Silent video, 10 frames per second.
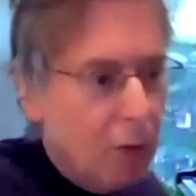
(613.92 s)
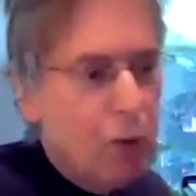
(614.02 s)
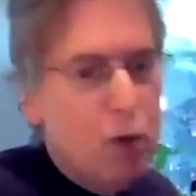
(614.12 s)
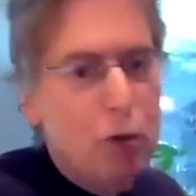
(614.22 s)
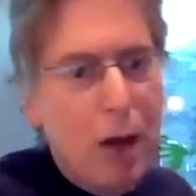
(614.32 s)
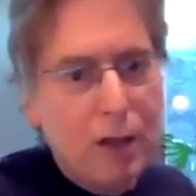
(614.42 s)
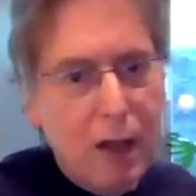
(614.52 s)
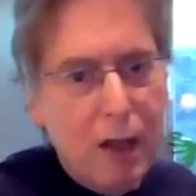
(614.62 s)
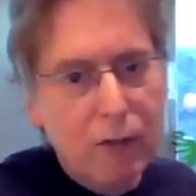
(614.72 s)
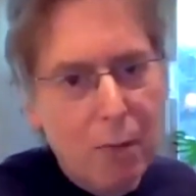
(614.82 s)
which you had to
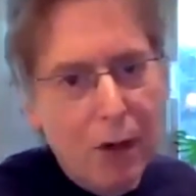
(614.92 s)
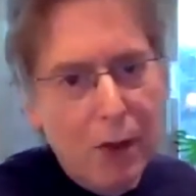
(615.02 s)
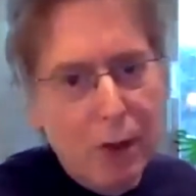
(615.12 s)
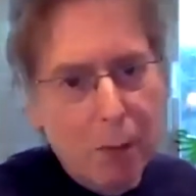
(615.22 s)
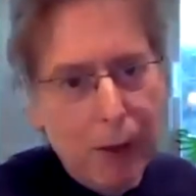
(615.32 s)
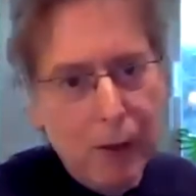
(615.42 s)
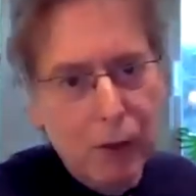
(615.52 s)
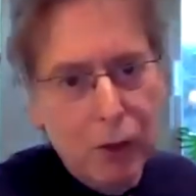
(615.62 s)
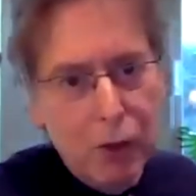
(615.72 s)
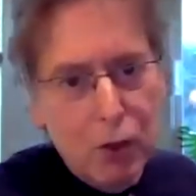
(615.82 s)
have the minor
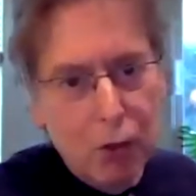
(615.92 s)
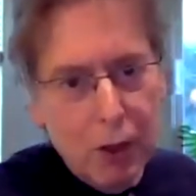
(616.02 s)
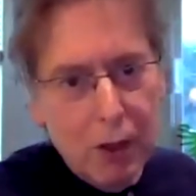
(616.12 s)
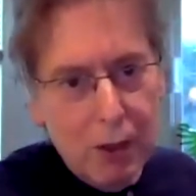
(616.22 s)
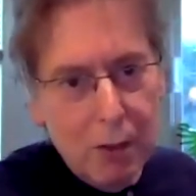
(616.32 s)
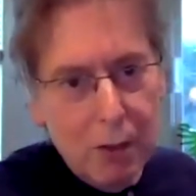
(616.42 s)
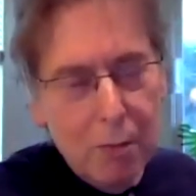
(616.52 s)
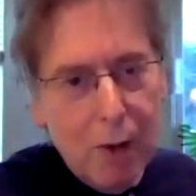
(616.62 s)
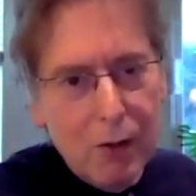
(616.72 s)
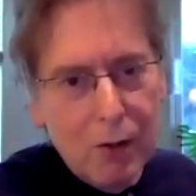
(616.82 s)
plagal to show that in
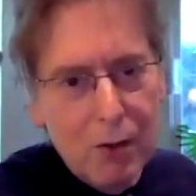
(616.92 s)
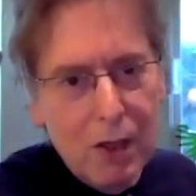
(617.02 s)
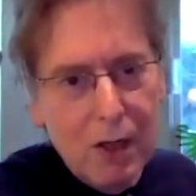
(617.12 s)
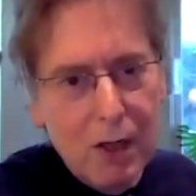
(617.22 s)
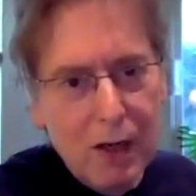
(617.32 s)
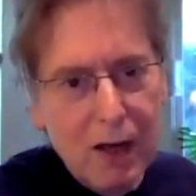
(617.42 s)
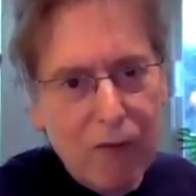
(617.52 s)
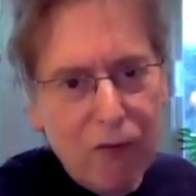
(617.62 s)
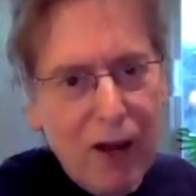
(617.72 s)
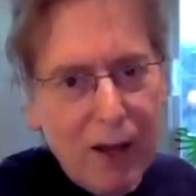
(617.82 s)
minor you needed an
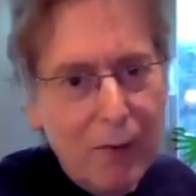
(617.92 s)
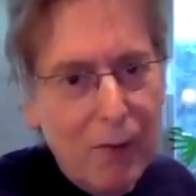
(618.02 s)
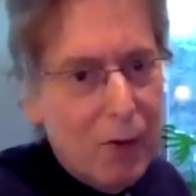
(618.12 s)
A flat.